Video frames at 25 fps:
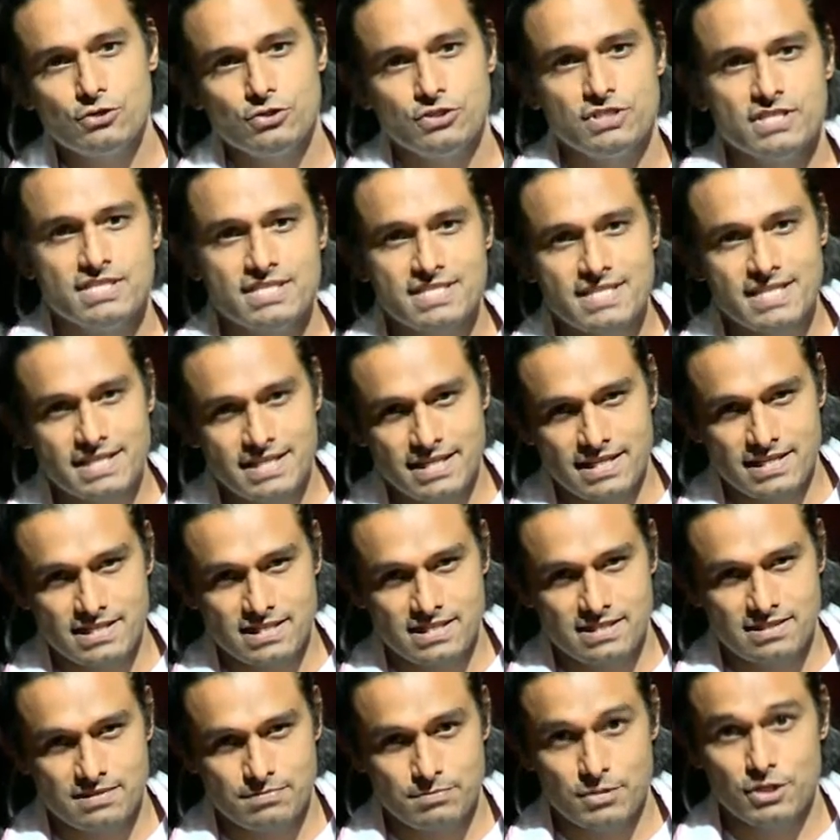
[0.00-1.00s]
to the
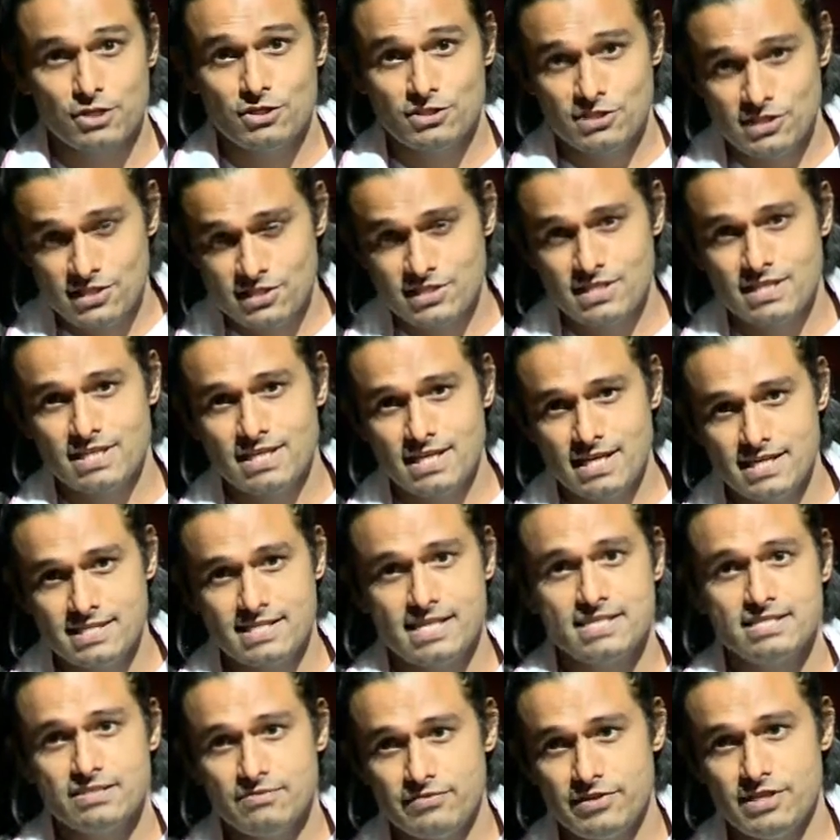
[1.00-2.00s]
cities because the cities
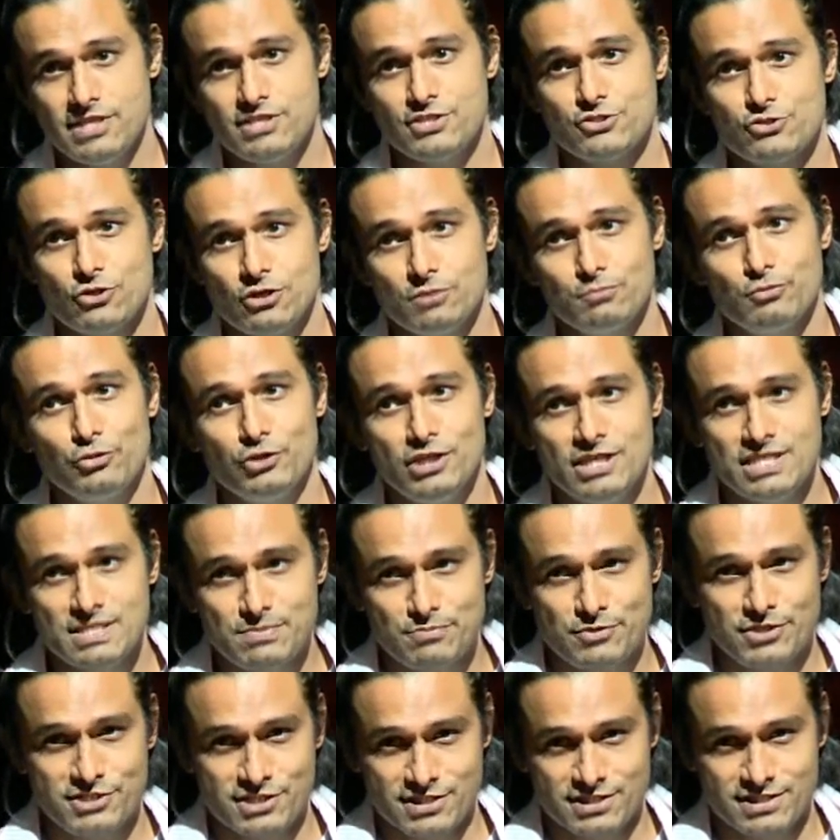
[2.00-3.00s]
has a very strong police
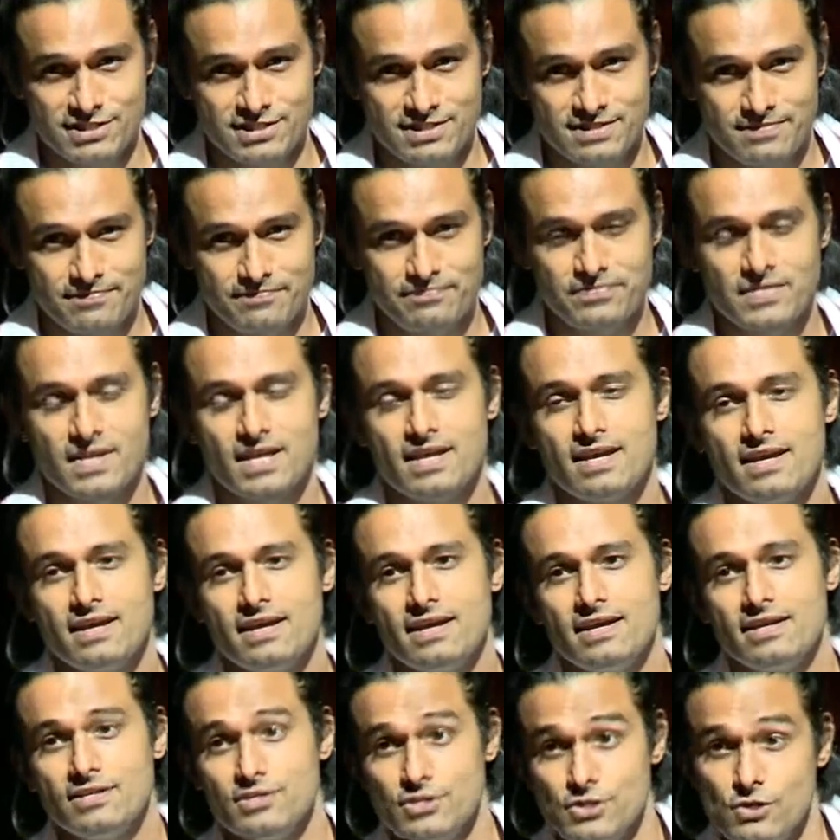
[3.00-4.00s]
presence.
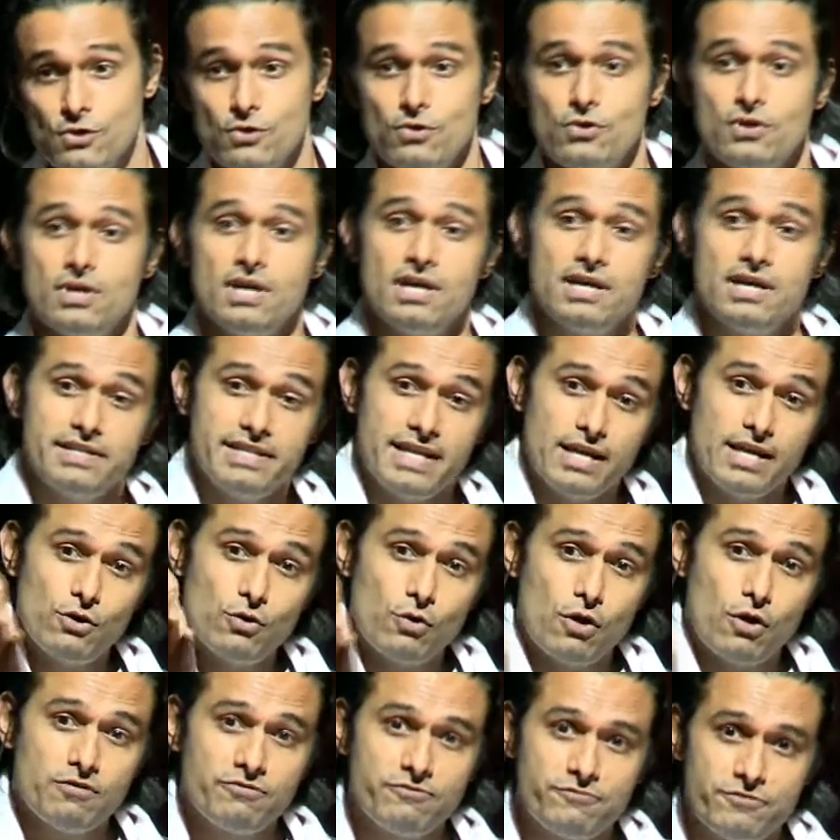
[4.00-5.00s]
So they
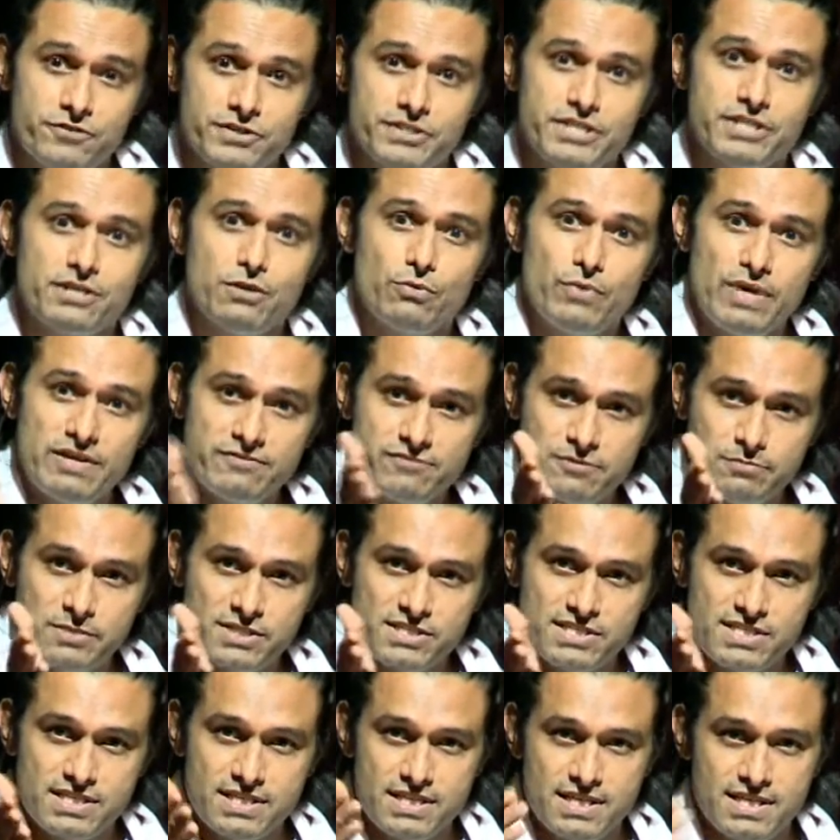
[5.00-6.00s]
go off further away from the
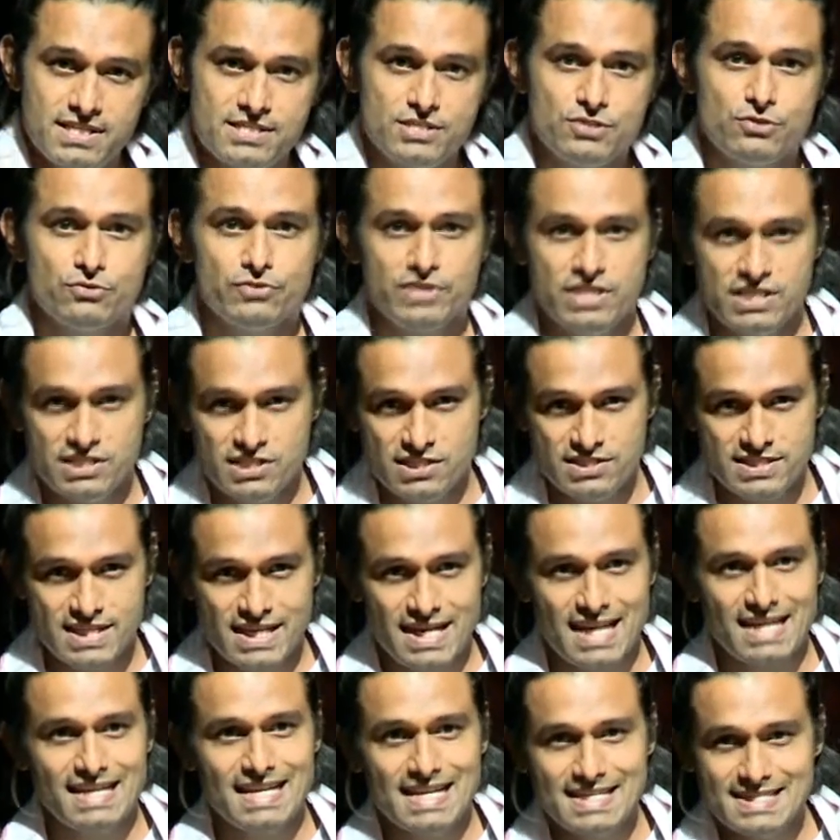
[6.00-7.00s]
cities to regions that
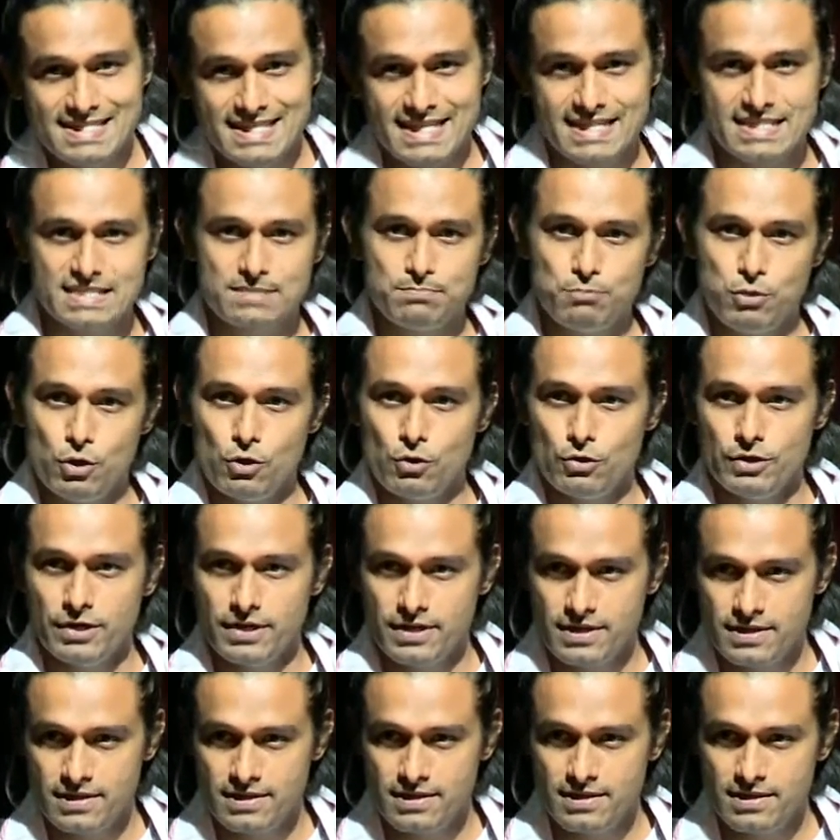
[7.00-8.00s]
are less explored.
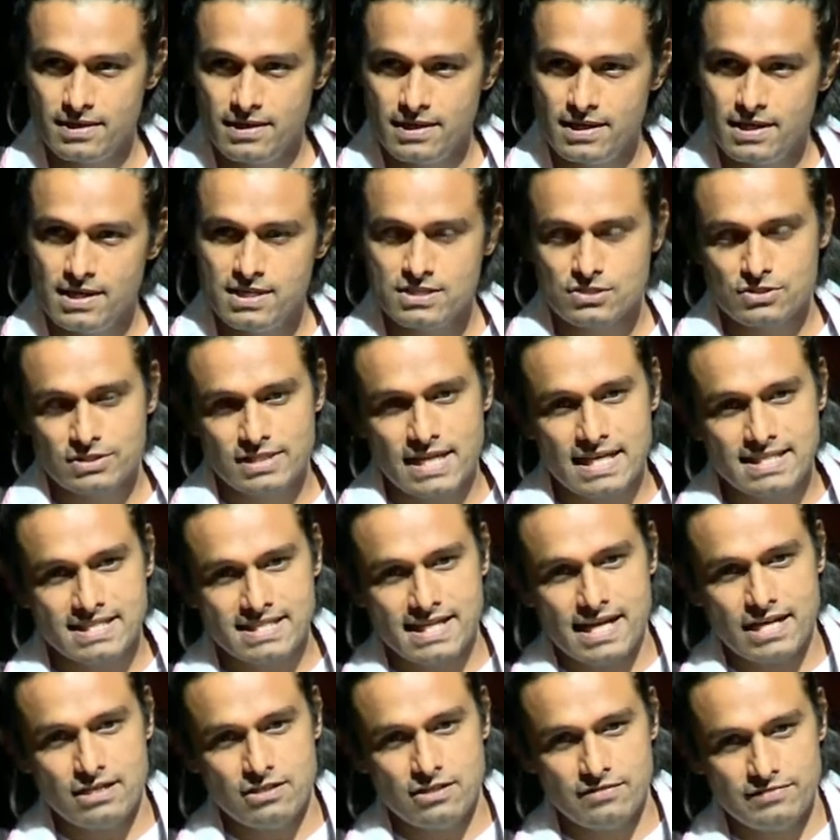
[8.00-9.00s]
So
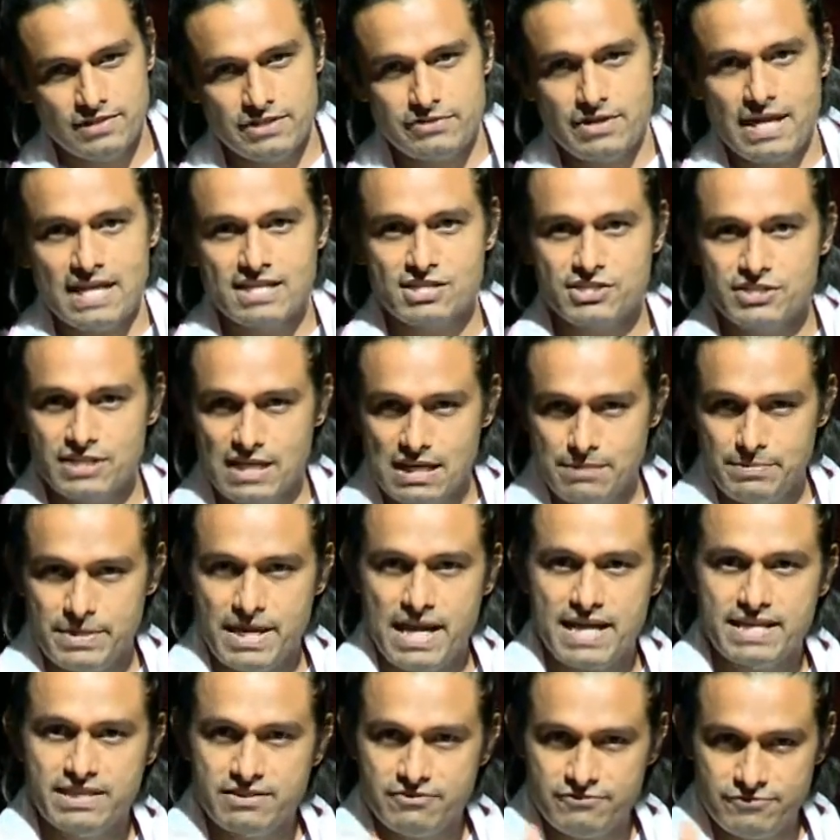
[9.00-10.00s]
that's kind of the rationale
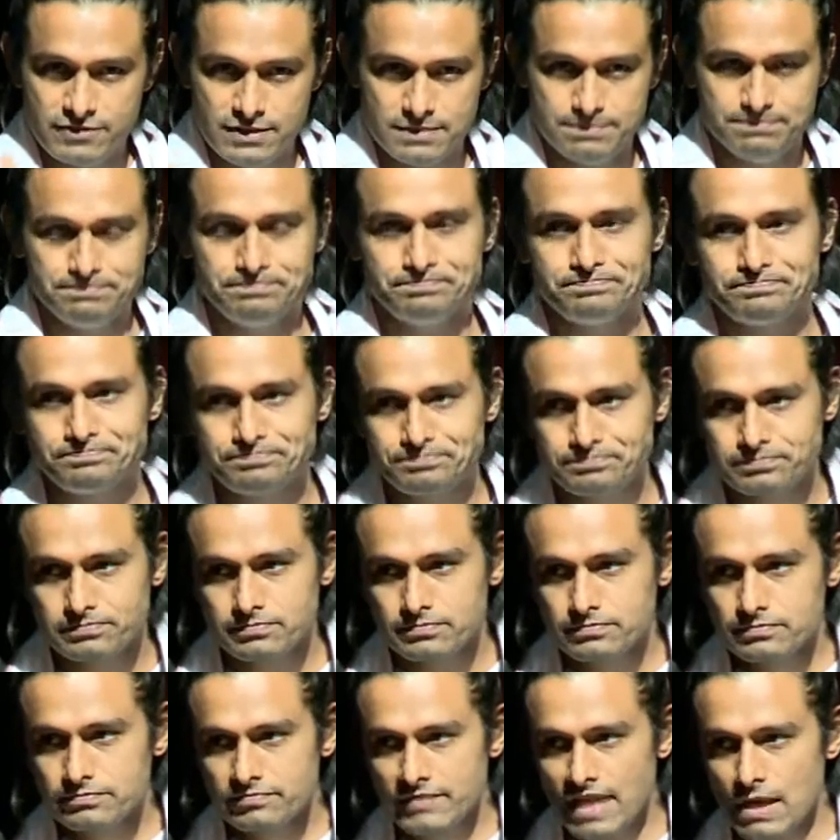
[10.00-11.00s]
behind the film.
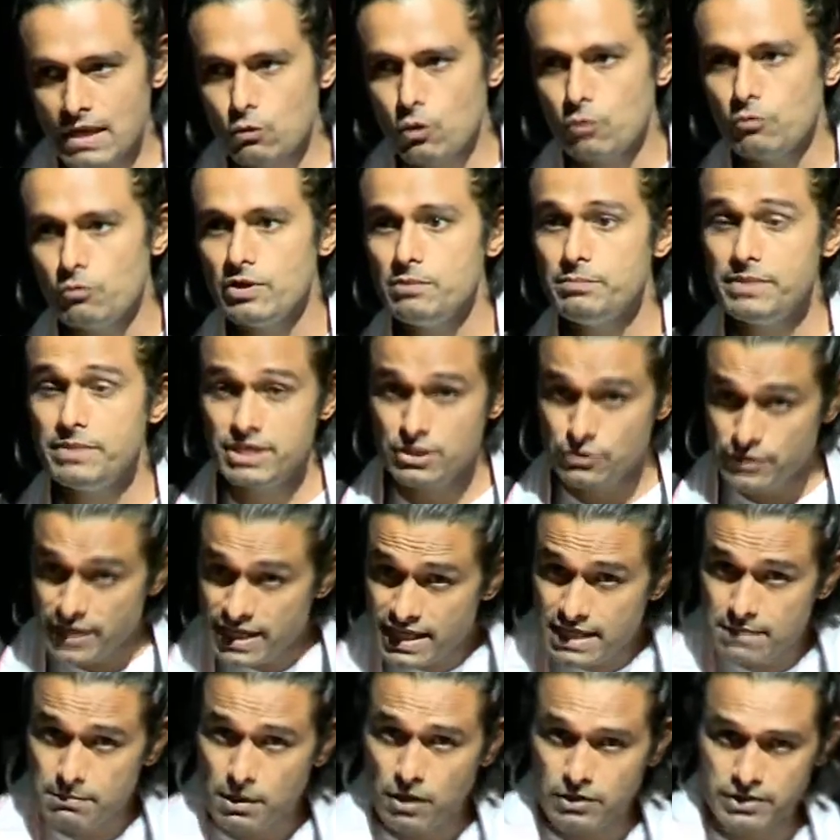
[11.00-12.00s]
What will be
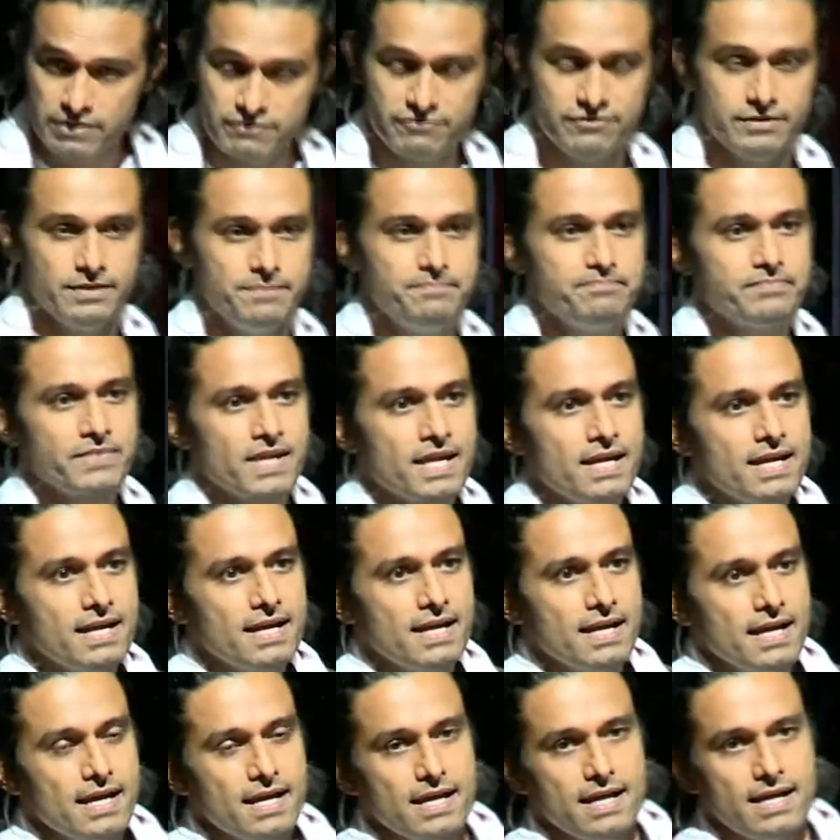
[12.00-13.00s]
unique about the film?
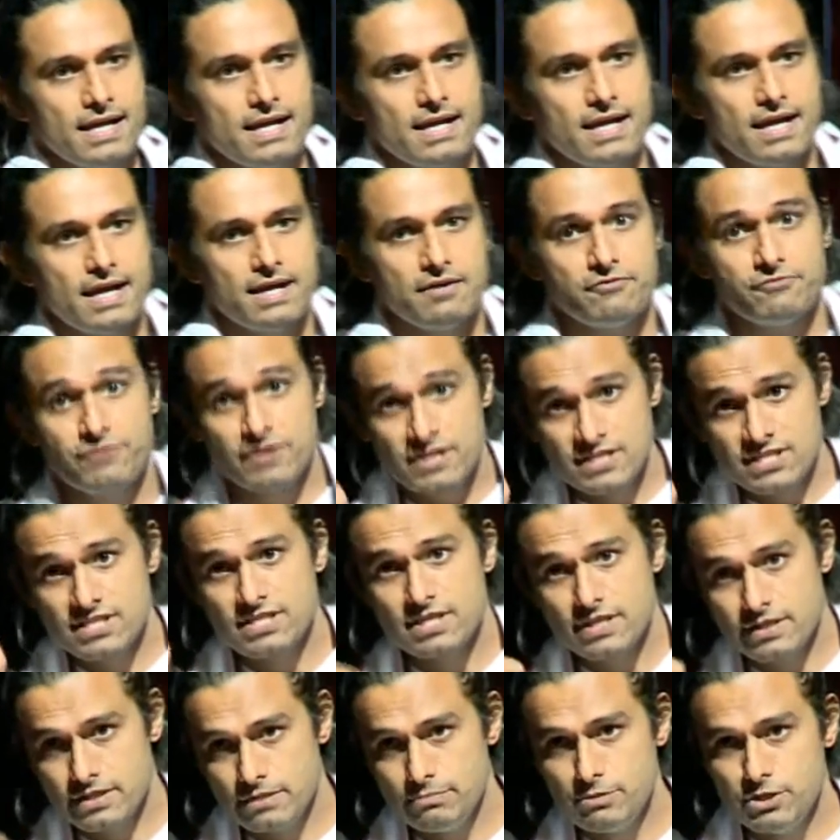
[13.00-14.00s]

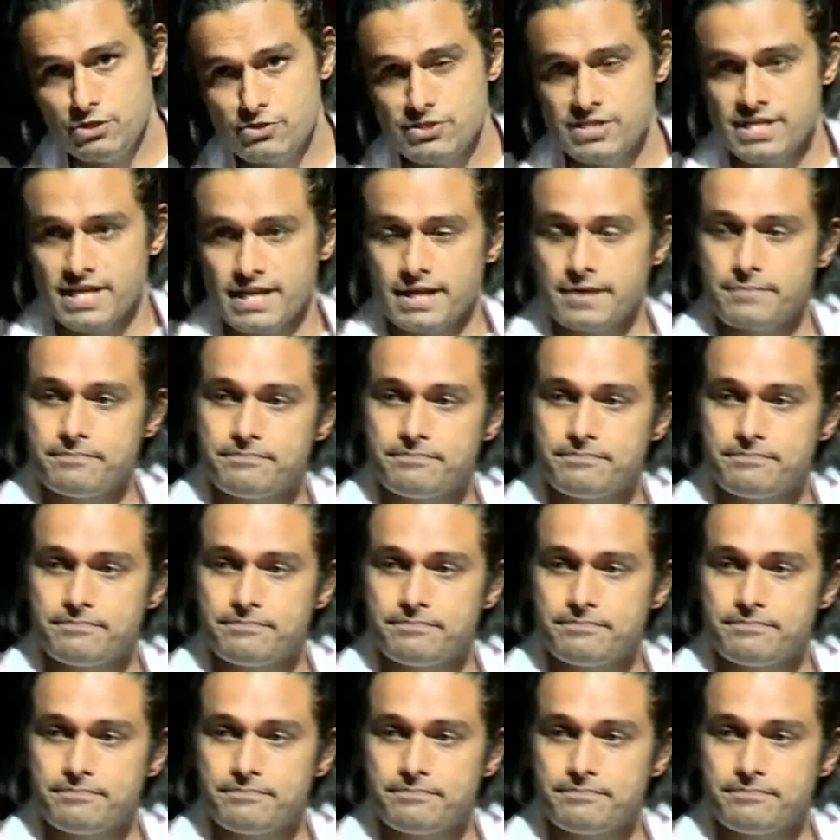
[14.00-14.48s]
First, the music.